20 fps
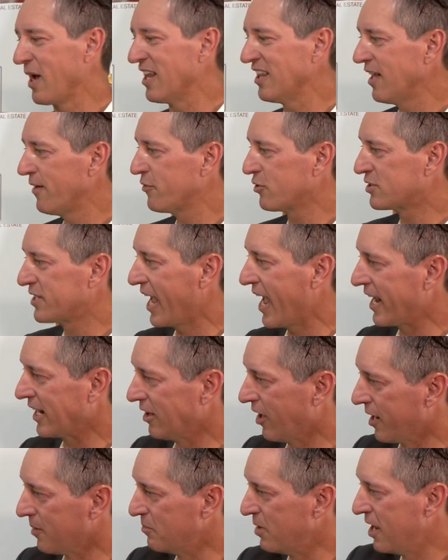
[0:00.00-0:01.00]
I love their
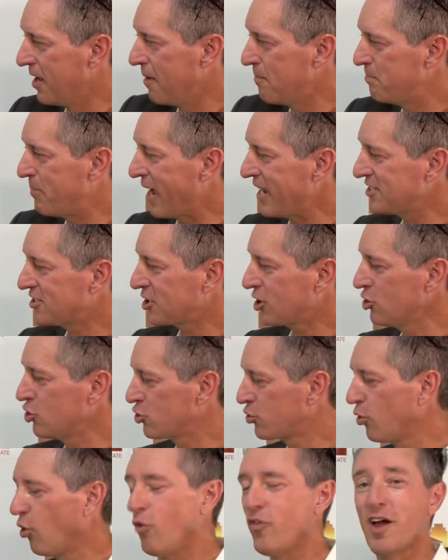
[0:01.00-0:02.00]
tagline, pest control